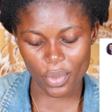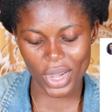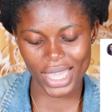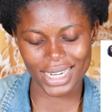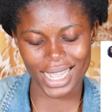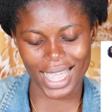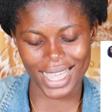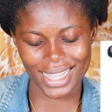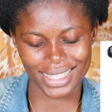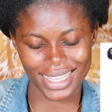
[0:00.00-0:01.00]
are breaking the
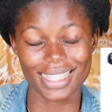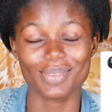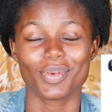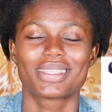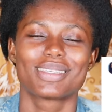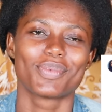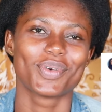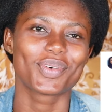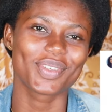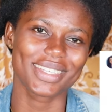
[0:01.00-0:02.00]
8. It's
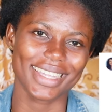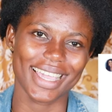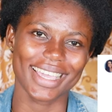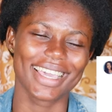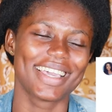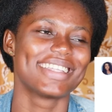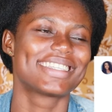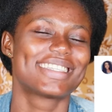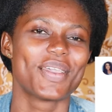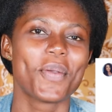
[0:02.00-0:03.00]
possible. Good day.
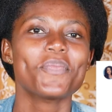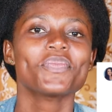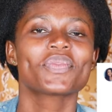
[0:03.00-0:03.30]
See,